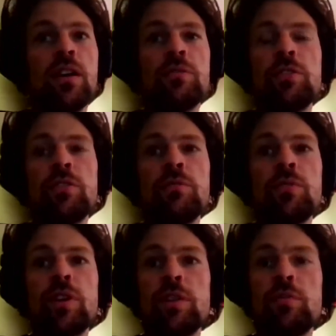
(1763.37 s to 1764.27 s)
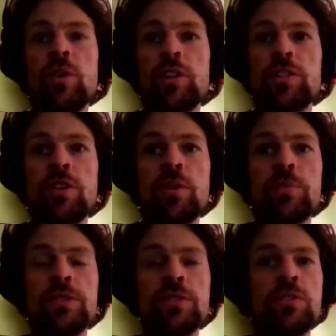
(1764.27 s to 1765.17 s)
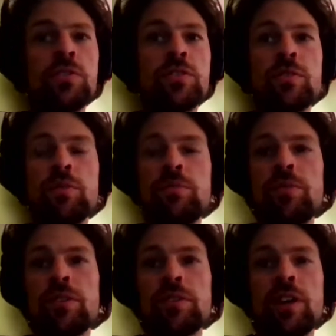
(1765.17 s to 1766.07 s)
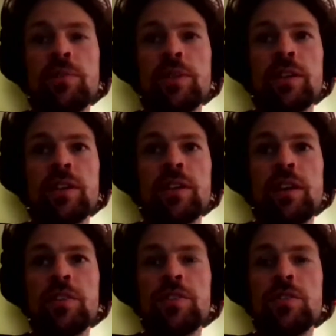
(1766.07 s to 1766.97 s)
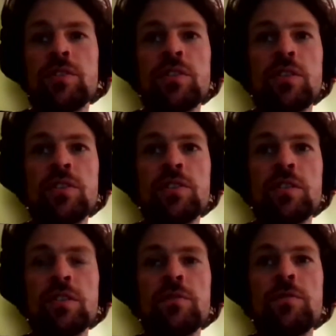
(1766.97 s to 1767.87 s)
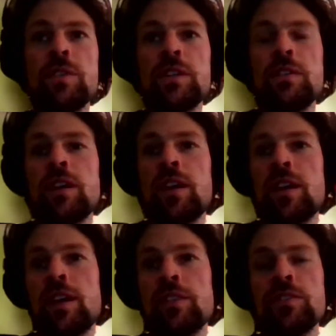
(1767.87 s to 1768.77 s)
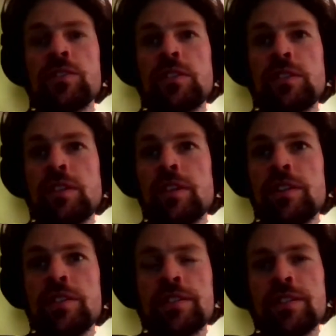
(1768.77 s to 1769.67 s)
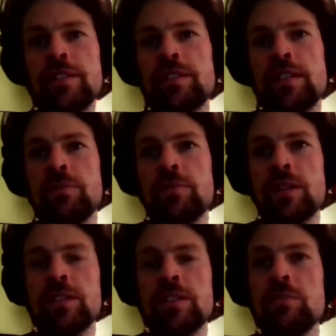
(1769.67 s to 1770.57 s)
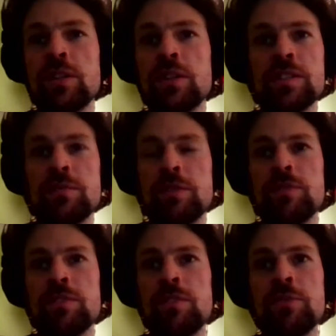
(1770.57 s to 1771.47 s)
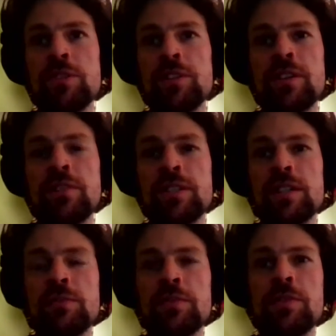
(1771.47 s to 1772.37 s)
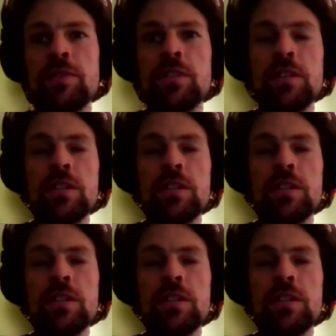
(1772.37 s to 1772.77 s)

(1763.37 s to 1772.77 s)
you know, running workshops or doing prototyping in our studio to figure out how to use the HoloLens to steam bend timber, something which nobody had ever done before,